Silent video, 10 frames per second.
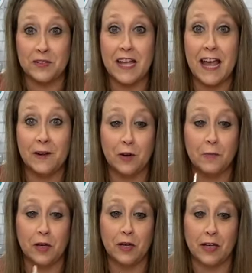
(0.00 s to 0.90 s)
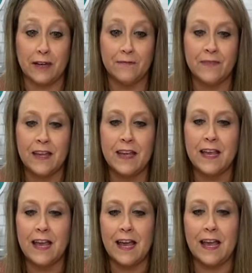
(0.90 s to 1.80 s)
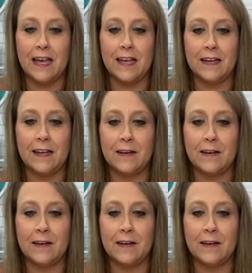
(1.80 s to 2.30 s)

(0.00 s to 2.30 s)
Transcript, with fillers: Tater Buggin. And